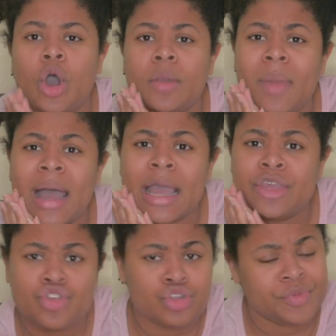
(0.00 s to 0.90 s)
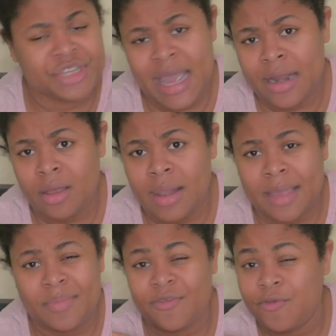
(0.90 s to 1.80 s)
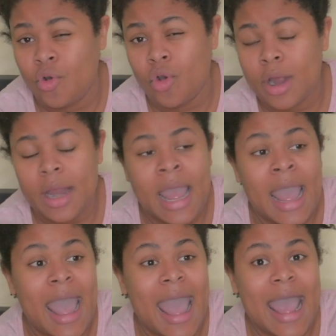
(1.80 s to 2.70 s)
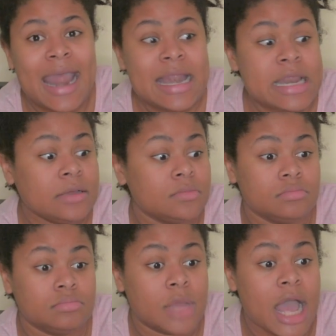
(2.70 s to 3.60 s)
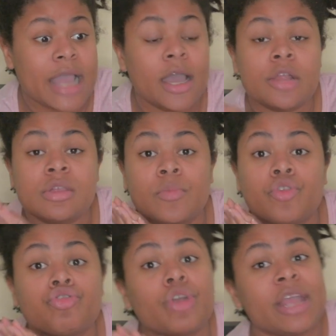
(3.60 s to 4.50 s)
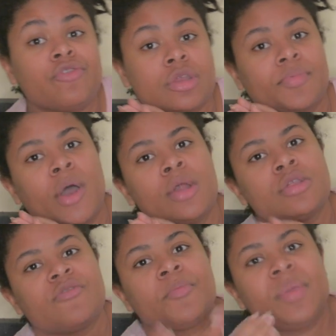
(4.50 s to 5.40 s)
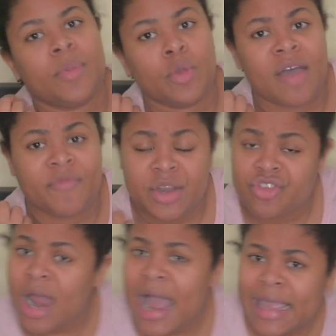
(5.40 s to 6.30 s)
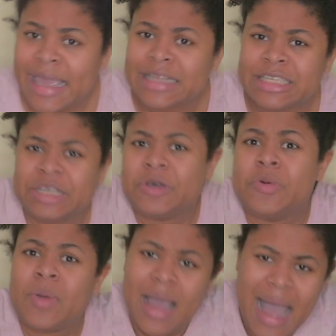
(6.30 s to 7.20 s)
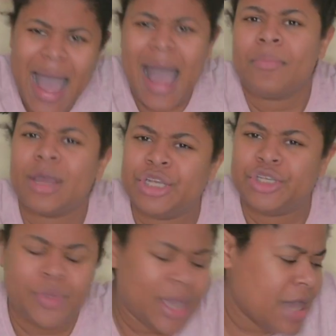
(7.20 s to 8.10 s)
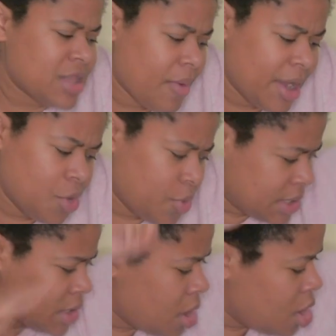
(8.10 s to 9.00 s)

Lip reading: on my YouTube channel like before, and I got some great responses from people who have been trying it, so I'm going to show you guys how I do it.